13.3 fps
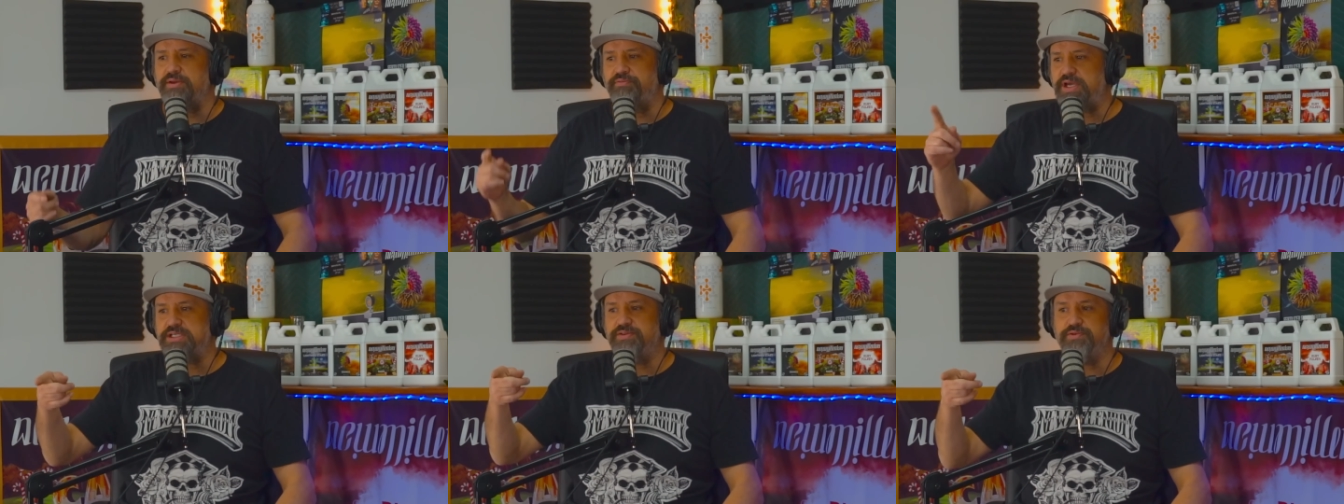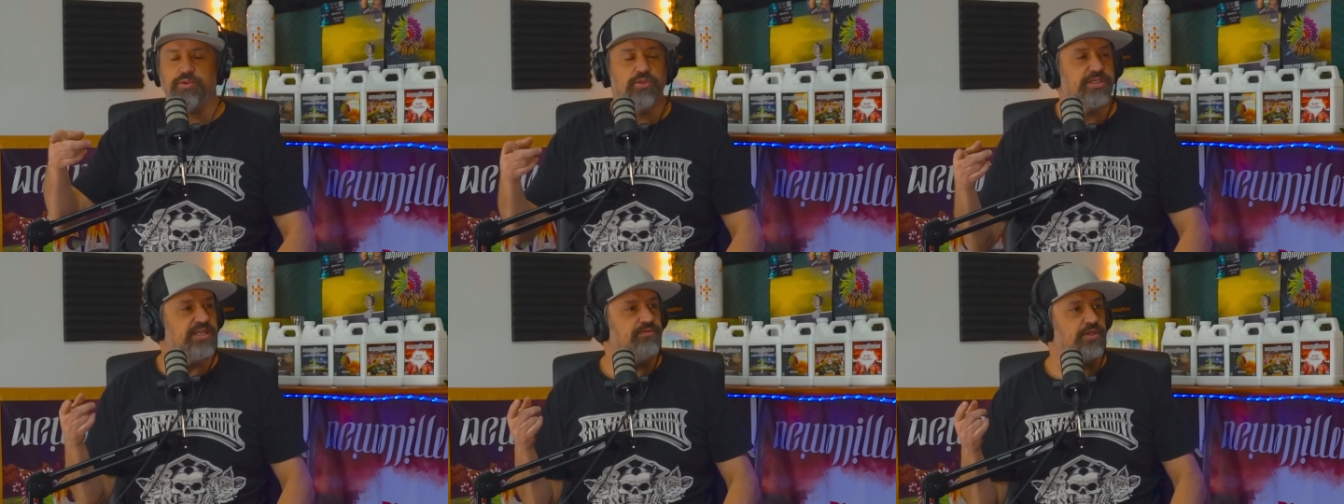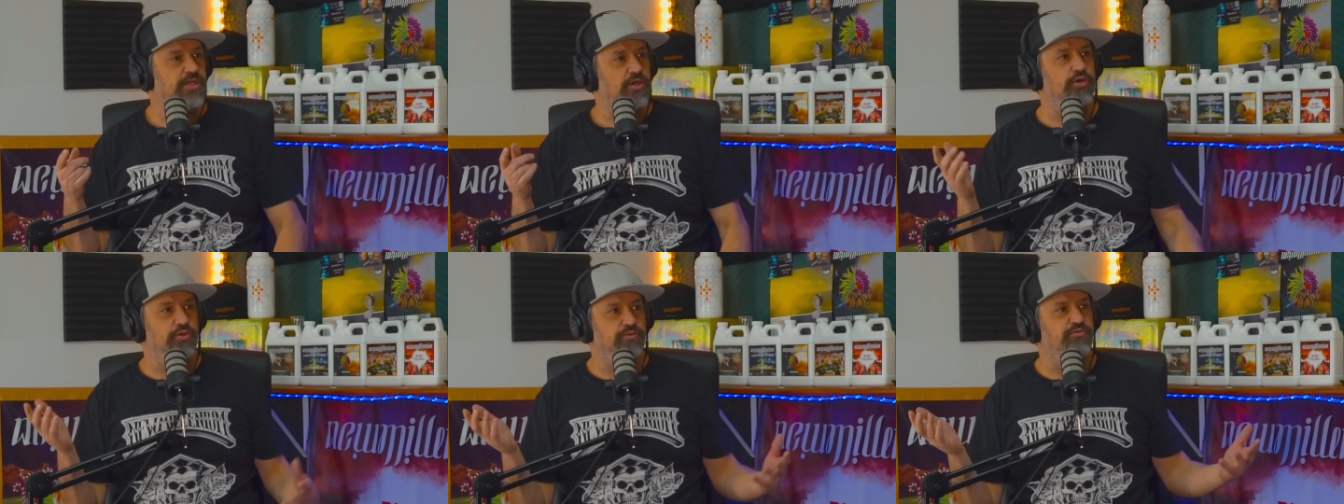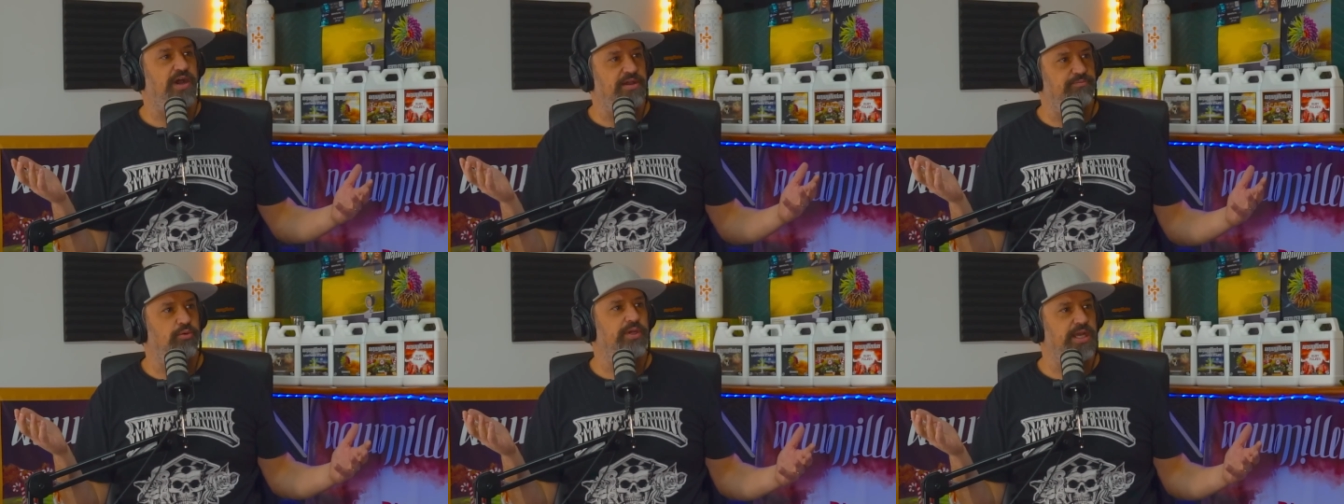And in fact, if you look even at our new
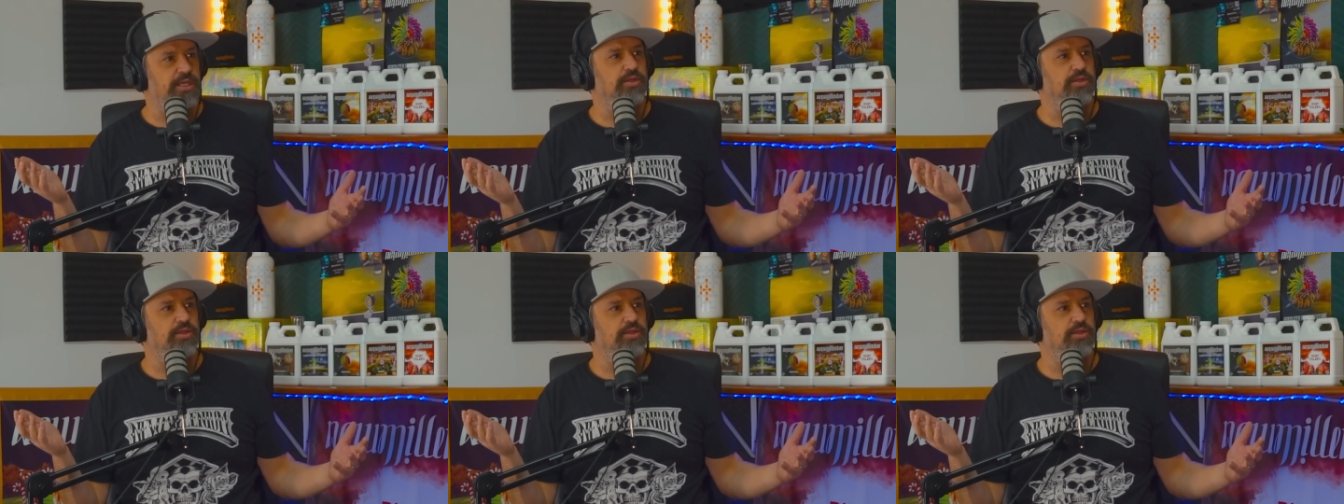5.8